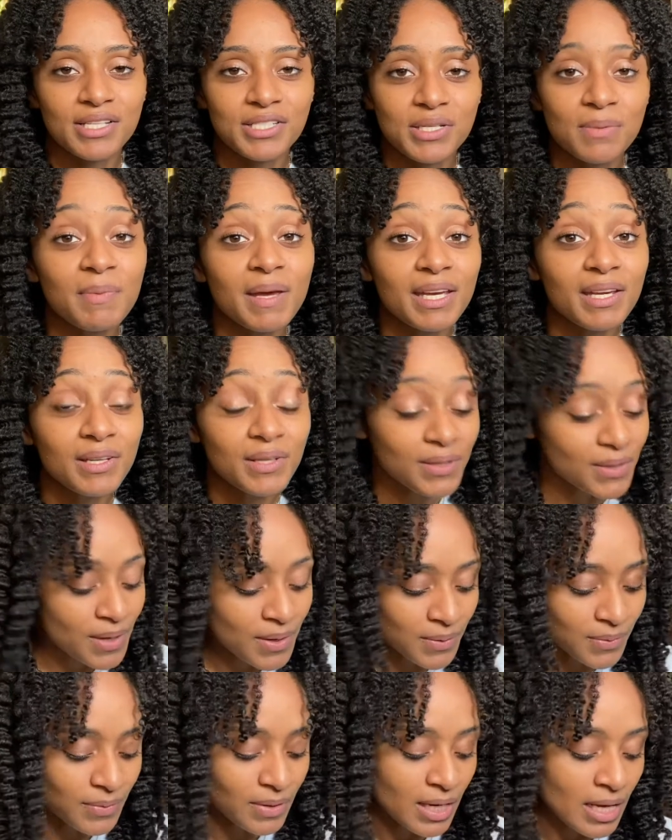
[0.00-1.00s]
and make it your
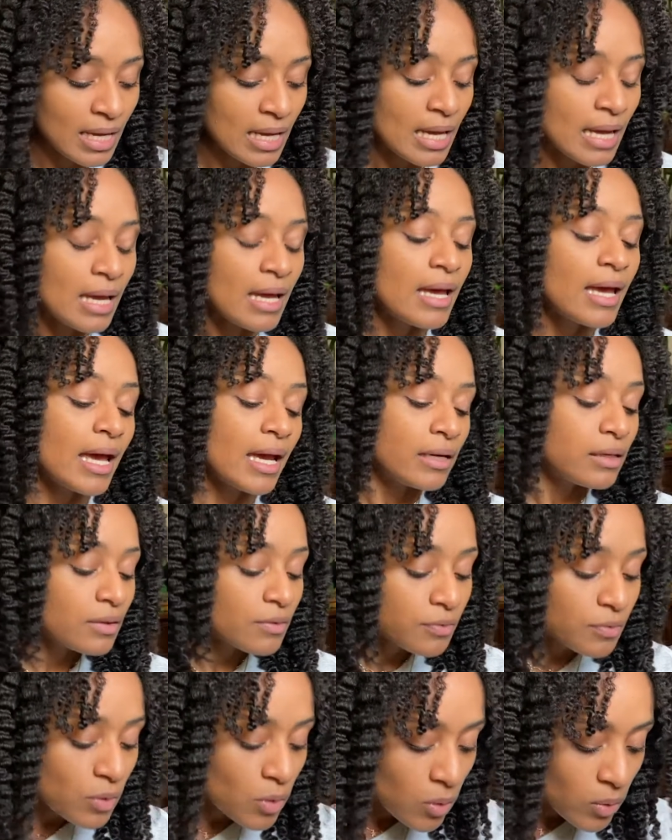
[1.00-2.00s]
own. And
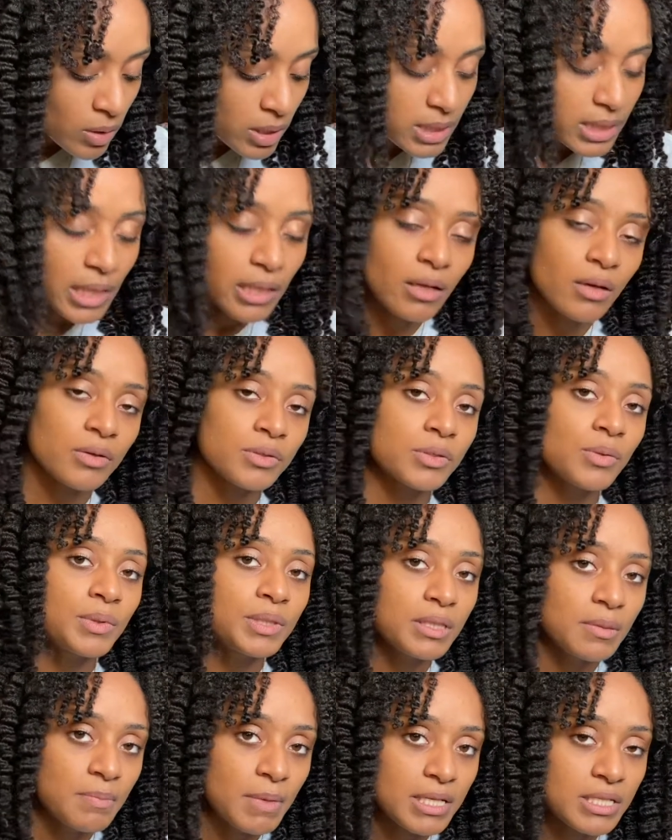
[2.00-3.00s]
of course, I also
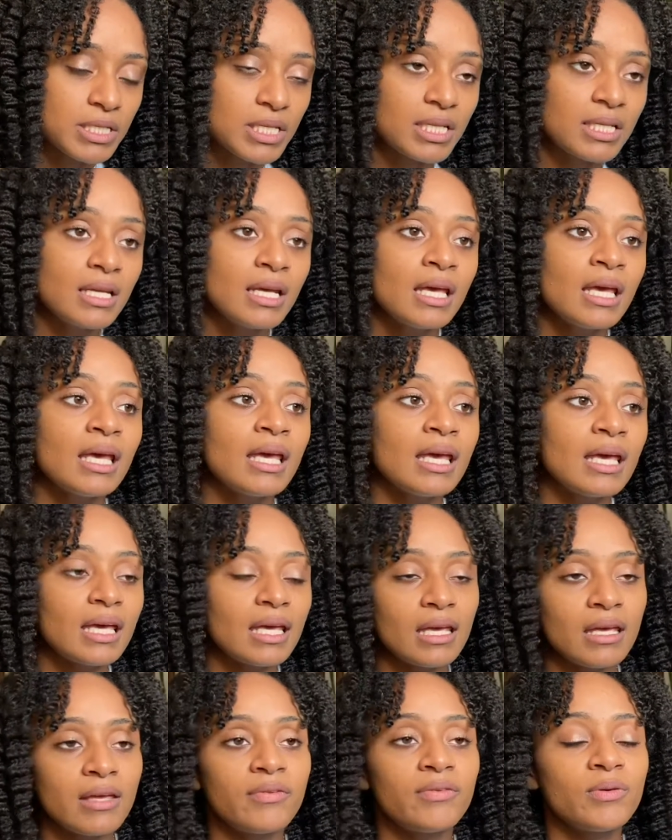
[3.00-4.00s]
want to mention,
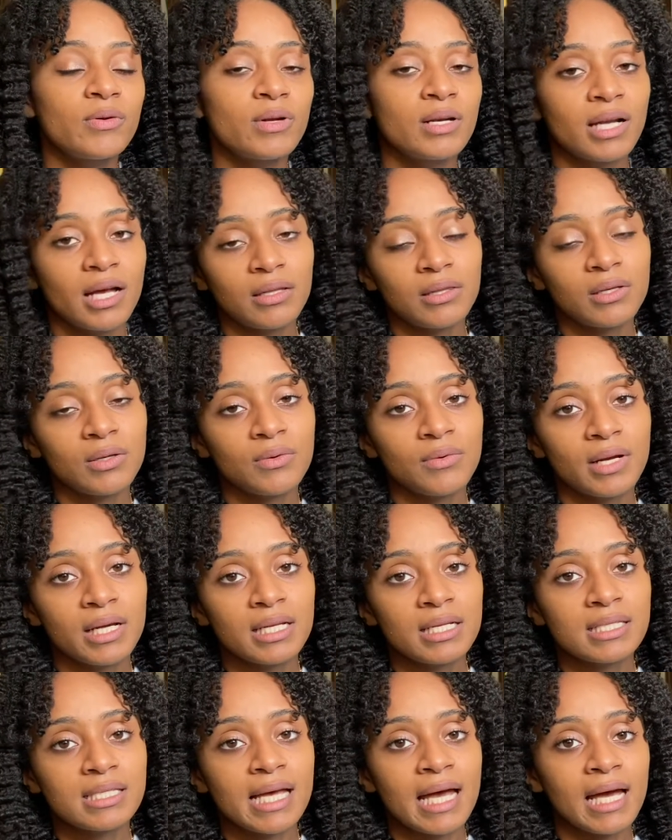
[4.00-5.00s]
if you're not the
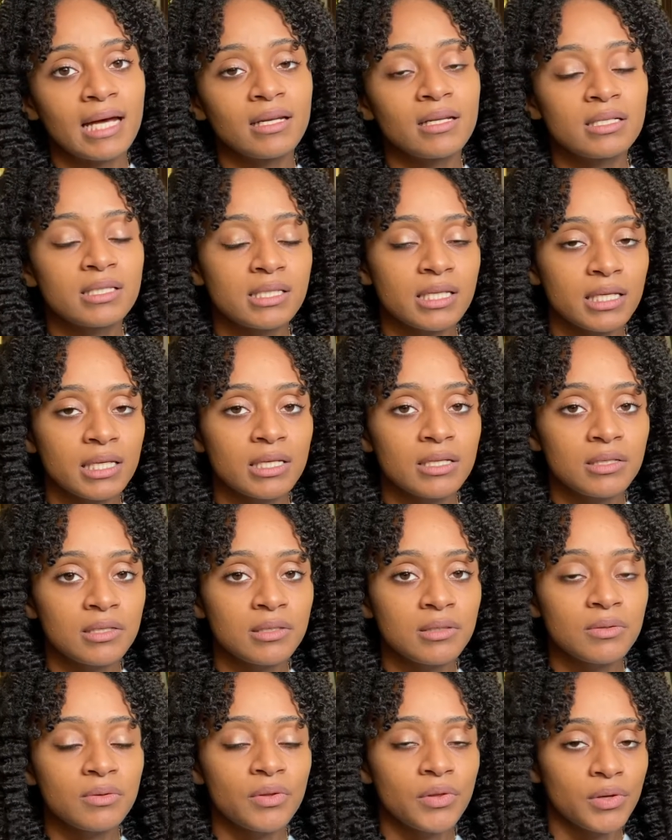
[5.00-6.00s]
greatest at sticking
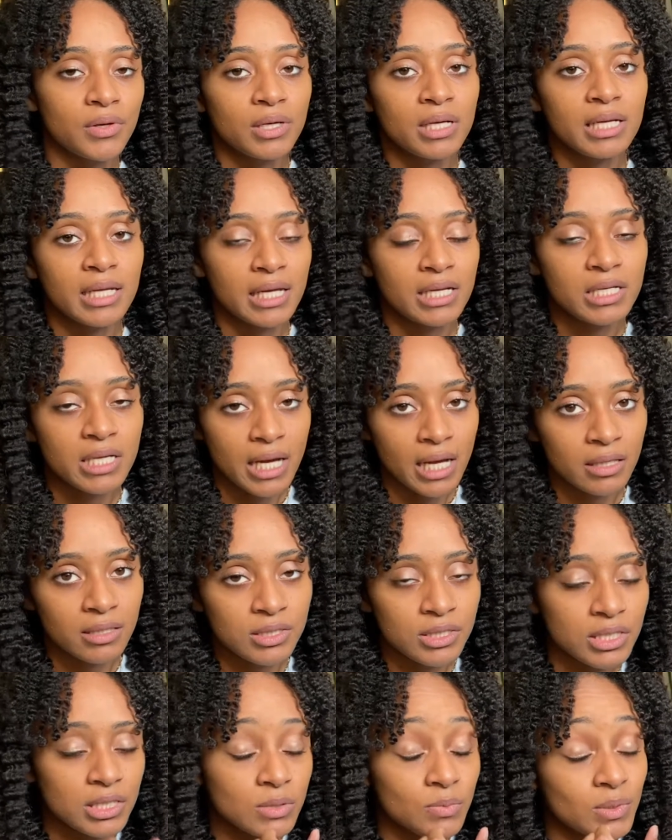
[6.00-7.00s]
to 30-day
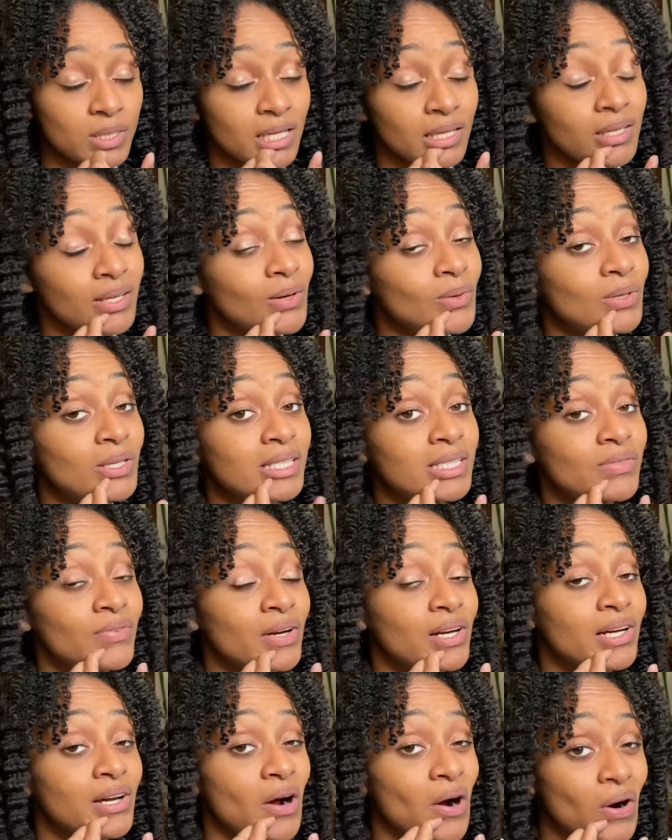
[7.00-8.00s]
challenges, which I know it is
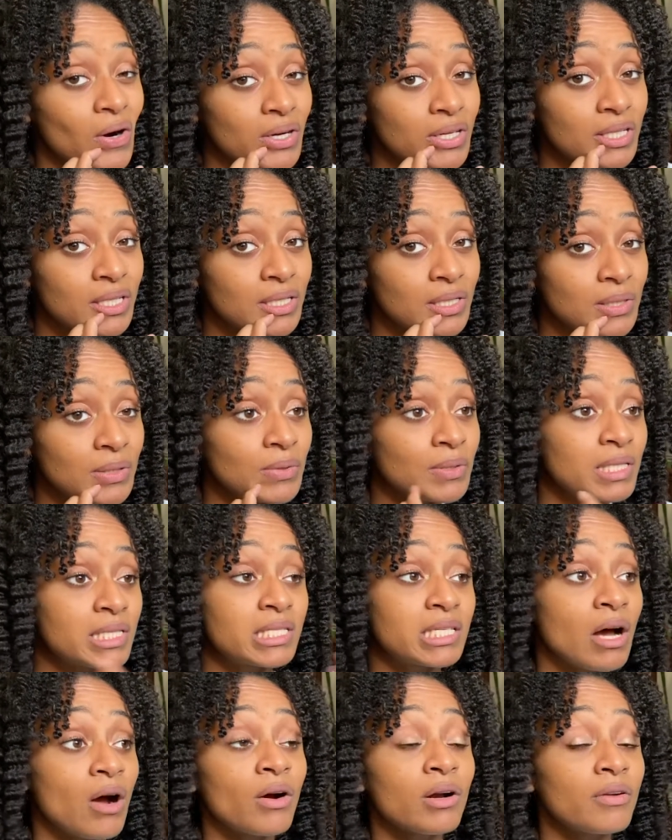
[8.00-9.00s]
very hard to do.
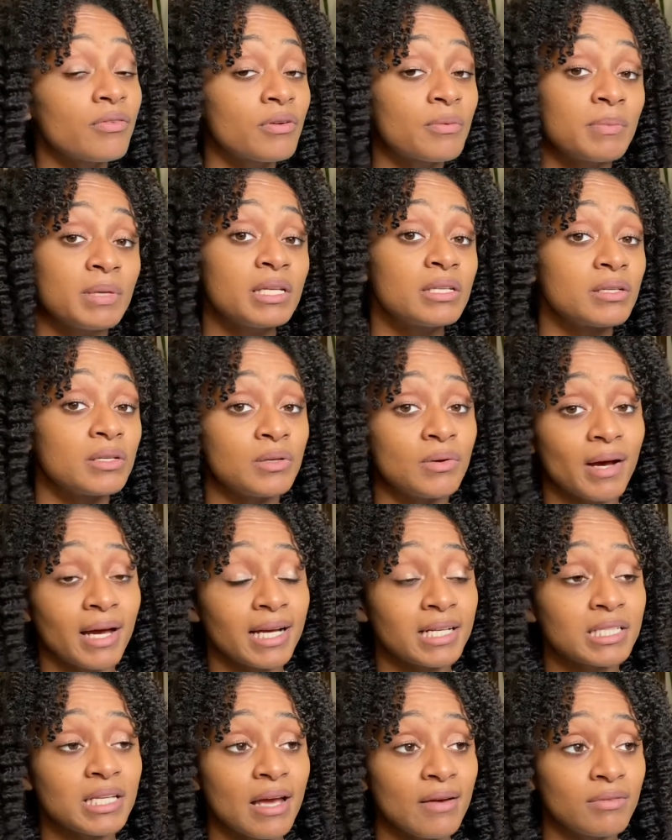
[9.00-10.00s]
It's hard for me to do. I
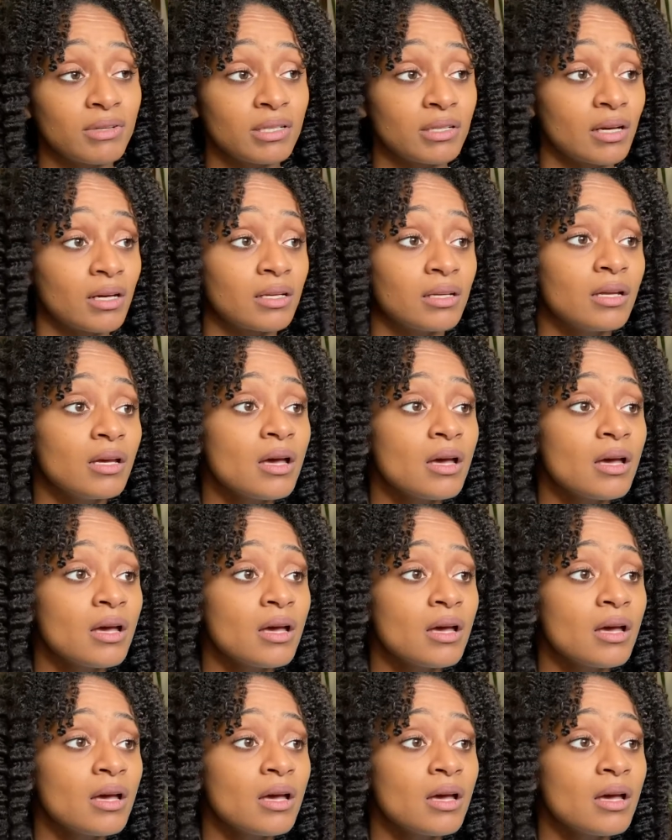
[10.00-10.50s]
actually haven't done